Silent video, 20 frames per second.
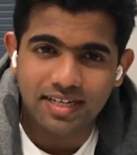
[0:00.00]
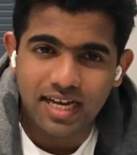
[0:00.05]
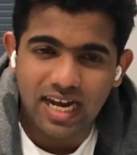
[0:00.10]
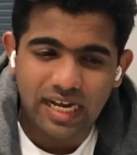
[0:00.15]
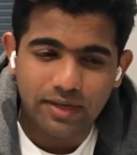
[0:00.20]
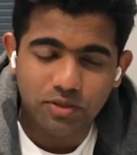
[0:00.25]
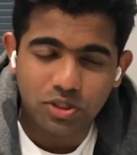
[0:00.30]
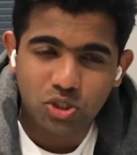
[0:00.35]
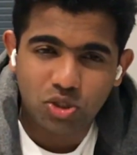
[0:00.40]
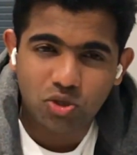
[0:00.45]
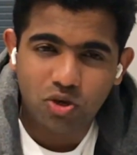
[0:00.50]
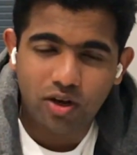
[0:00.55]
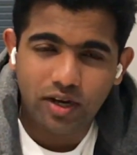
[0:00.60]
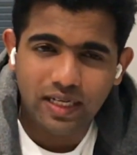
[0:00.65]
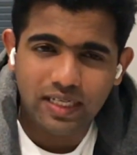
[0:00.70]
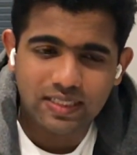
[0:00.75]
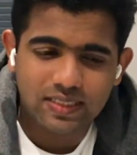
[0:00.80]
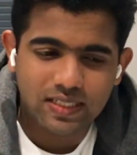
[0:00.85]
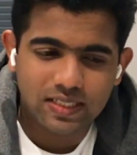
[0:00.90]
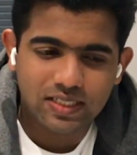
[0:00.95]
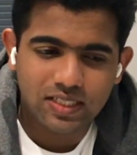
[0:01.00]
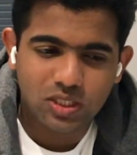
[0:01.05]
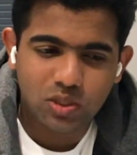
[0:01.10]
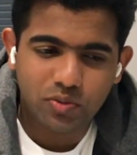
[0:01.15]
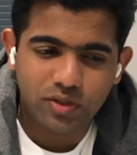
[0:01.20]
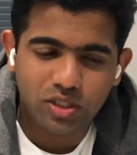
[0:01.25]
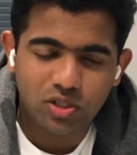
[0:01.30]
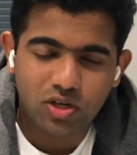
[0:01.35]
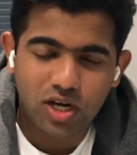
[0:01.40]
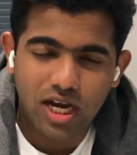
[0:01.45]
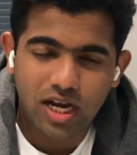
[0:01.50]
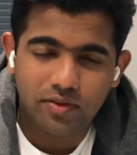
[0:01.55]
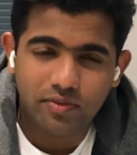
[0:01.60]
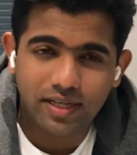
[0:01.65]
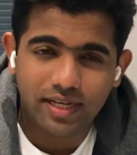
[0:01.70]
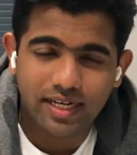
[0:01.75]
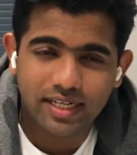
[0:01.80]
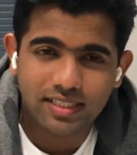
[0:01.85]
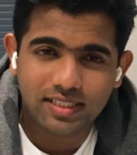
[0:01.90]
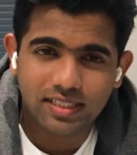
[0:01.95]
I would strongly suggest when you have
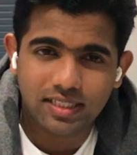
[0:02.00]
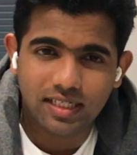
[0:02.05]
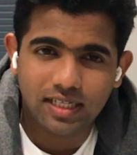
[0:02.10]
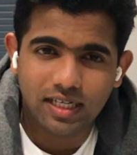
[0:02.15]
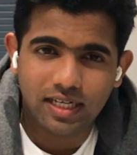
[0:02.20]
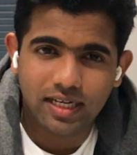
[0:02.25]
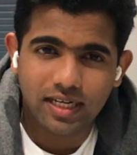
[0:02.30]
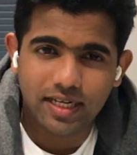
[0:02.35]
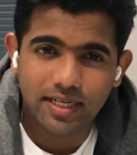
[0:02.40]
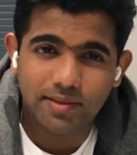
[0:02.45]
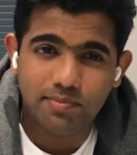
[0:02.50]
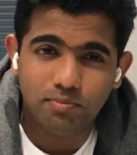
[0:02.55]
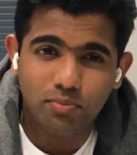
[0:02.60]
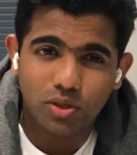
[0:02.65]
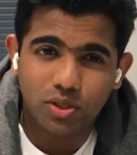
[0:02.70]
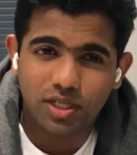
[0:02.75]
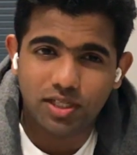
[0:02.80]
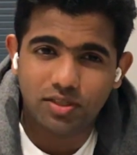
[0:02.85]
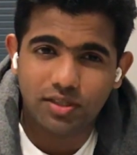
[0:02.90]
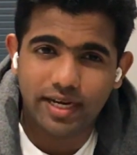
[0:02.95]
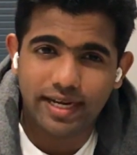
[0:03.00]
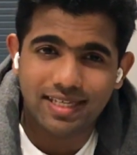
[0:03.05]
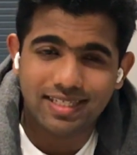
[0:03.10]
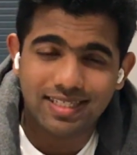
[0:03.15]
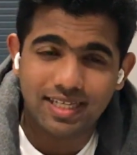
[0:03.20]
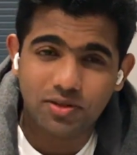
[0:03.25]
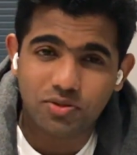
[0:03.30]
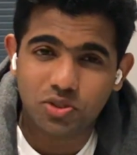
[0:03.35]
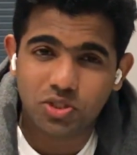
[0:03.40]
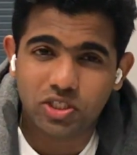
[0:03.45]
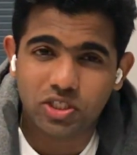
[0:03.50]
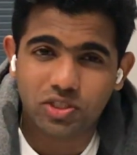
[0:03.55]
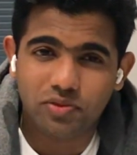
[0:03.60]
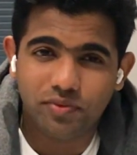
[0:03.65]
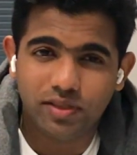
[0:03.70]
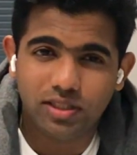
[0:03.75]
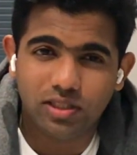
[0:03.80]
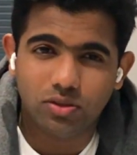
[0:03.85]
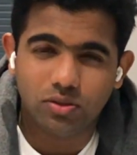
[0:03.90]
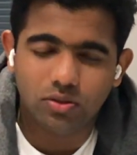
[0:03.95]
an important essay questions
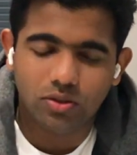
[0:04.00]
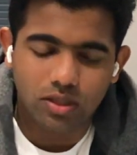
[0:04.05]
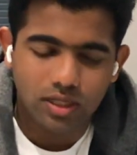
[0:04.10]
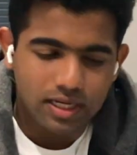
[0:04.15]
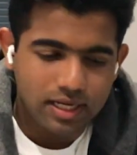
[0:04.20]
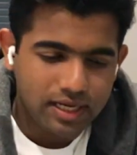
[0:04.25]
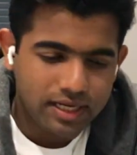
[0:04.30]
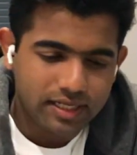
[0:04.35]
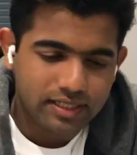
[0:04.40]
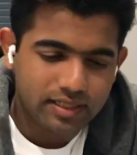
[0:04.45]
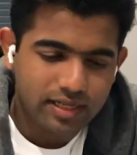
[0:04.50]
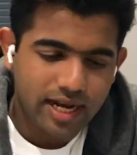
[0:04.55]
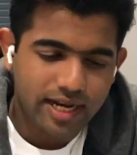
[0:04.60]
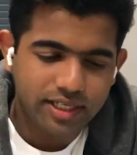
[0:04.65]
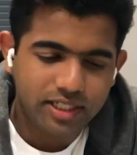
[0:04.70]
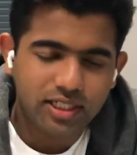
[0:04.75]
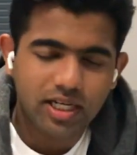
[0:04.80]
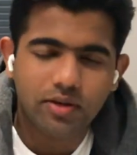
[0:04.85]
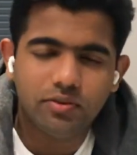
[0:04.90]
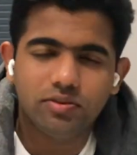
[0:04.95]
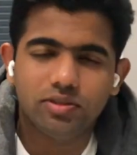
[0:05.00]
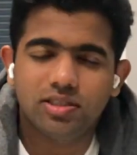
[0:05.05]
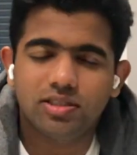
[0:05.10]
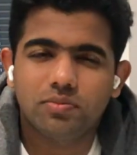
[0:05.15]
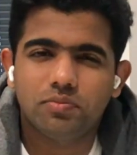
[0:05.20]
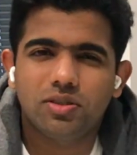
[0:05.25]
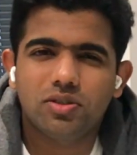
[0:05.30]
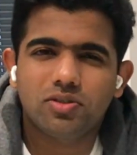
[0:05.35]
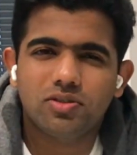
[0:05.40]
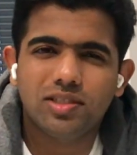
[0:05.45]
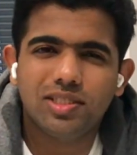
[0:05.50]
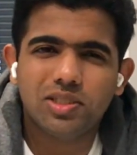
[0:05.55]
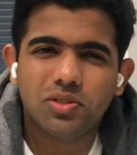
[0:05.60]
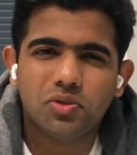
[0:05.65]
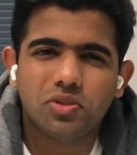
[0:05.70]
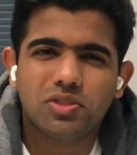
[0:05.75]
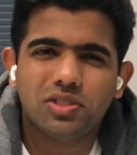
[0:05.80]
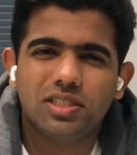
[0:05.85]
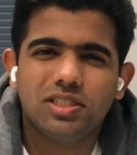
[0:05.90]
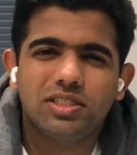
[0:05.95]
with you, write down this, because this
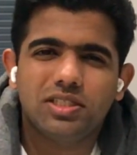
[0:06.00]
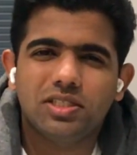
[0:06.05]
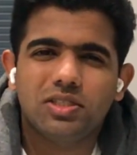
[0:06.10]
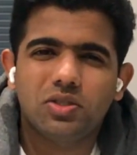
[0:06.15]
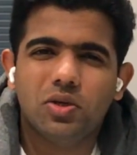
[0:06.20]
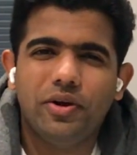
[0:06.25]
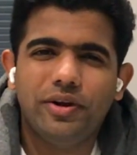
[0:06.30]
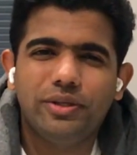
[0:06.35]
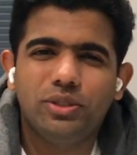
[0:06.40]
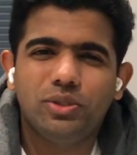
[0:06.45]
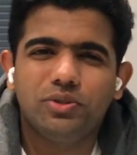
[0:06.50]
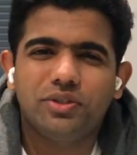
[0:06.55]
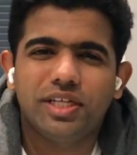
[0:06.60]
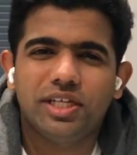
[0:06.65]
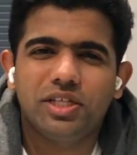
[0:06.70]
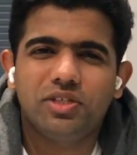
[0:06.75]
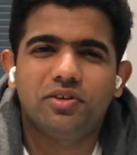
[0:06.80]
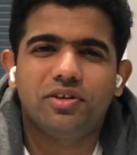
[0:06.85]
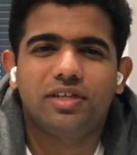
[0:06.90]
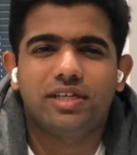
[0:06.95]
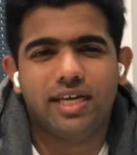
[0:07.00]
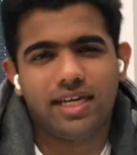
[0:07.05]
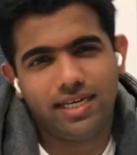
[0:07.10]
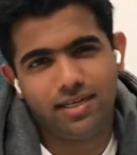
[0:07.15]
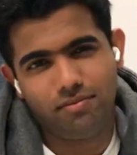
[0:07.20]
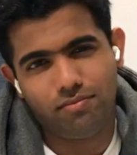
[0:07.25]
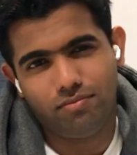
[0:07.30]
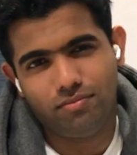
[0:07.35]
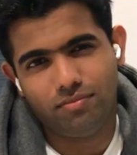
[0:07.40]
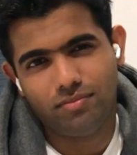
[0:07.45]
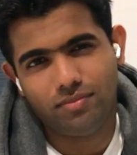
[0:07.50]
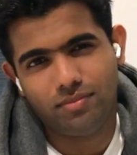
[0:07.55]
questions is going to take your time.